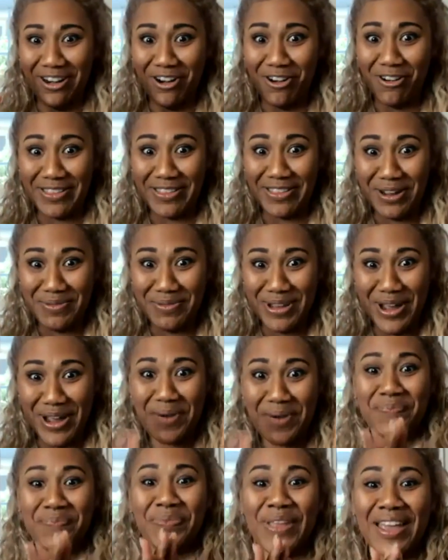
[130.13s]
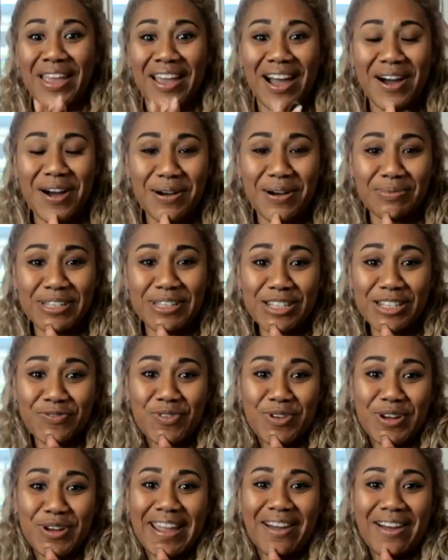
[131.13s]
All right, there we go. Just
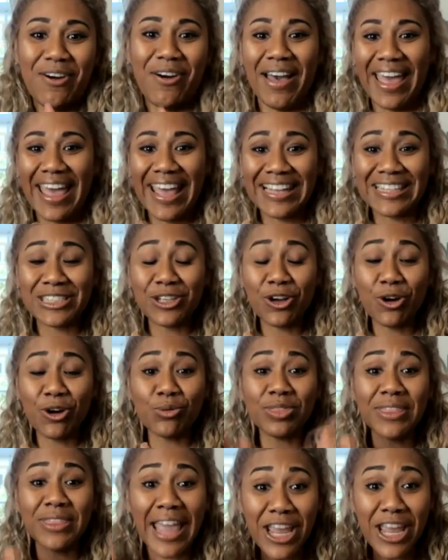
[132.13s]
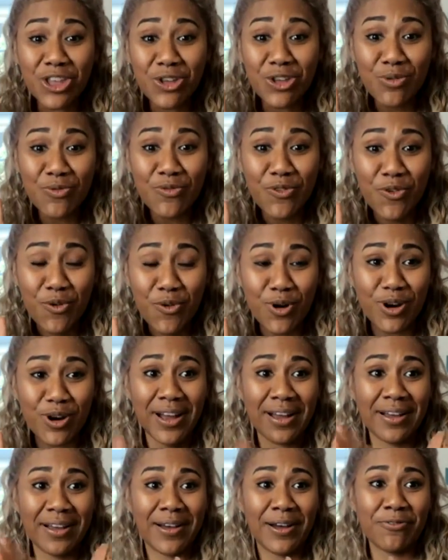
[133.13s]
for now. And so thank you for
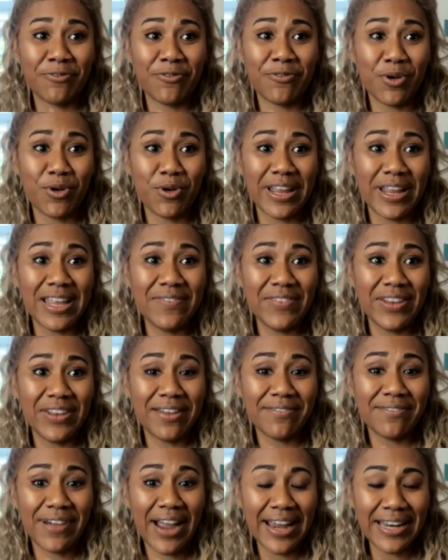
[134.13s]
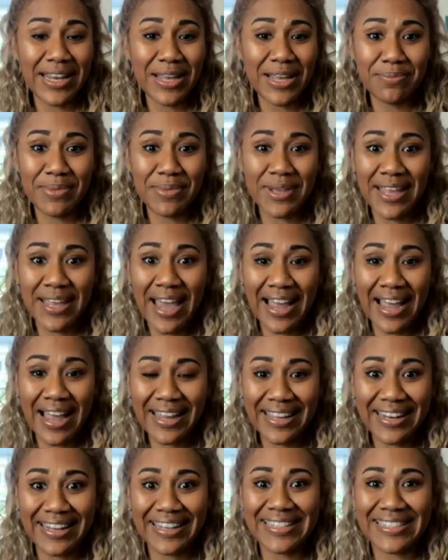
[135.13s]
even inviting me. I
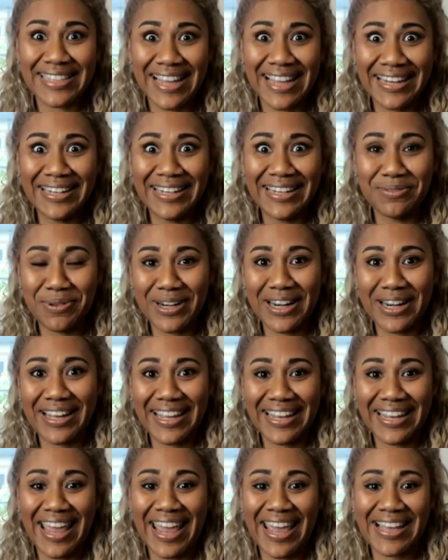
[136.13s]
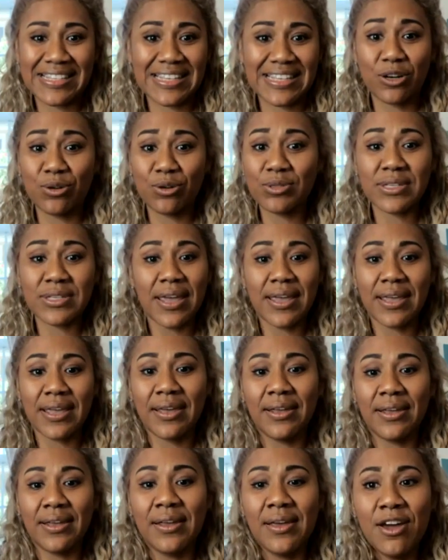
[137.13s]
get excited when I get asked. I don't take
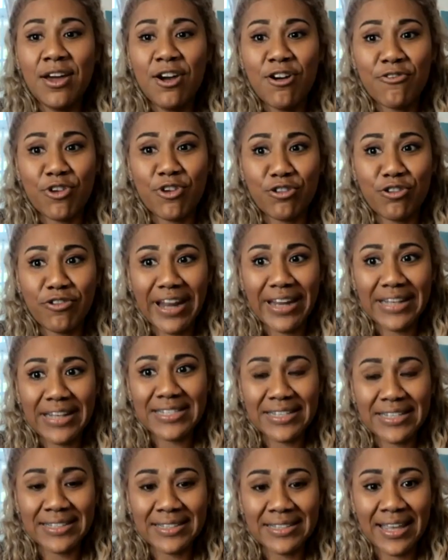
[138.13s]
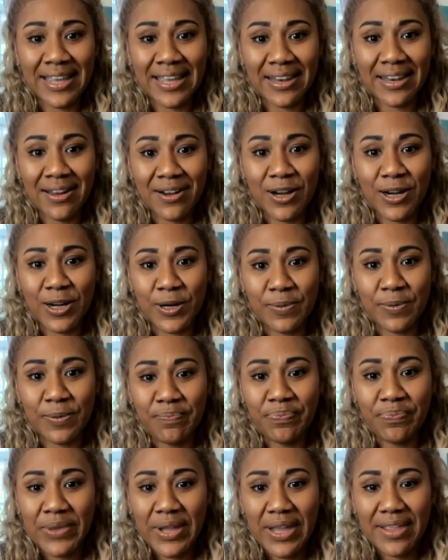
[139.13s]
it for granted that
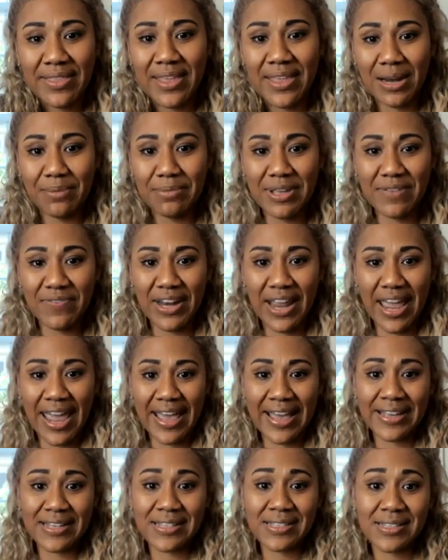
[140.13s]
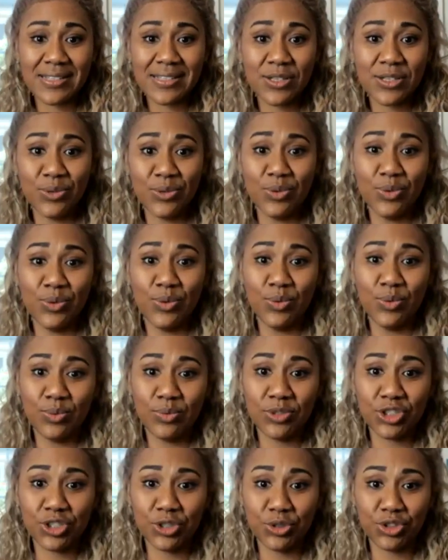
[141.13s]
that I'm even asked to
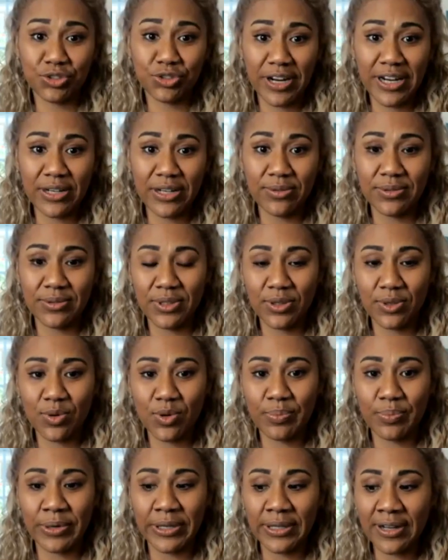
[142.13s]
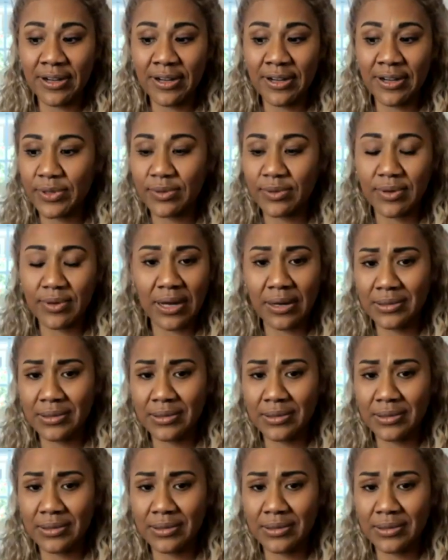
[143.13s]
train on the corporate level.